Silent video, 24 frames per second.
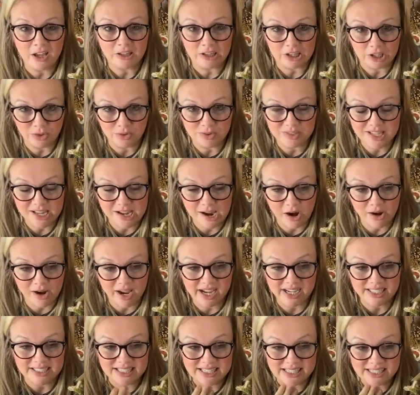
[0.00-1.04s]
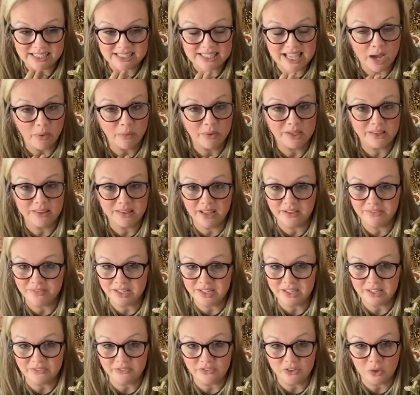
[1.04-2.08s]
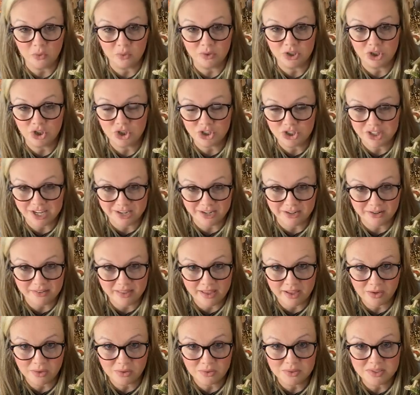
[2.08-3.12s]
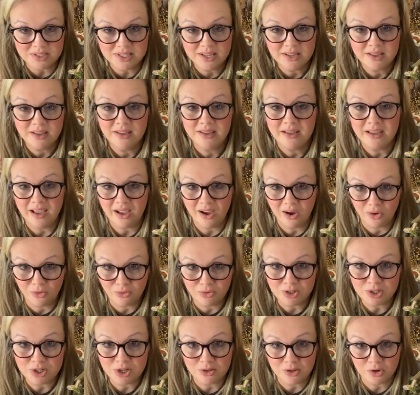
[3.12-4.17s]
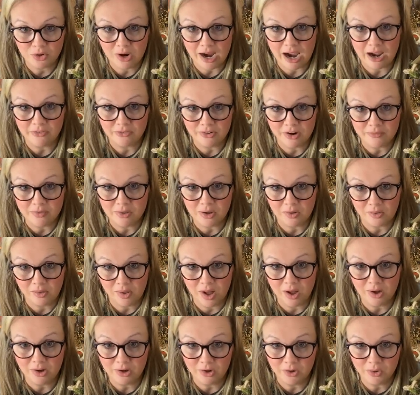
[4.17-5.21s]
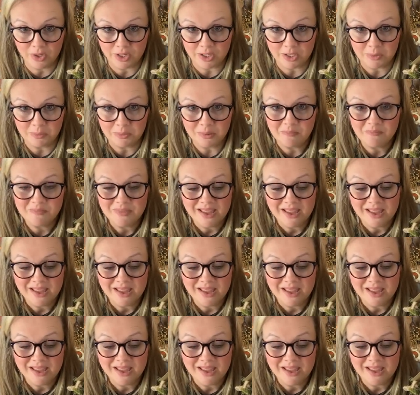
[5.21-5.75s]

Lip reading: using our ideas, I would love it if you would share those over to the Craft Around the Clock group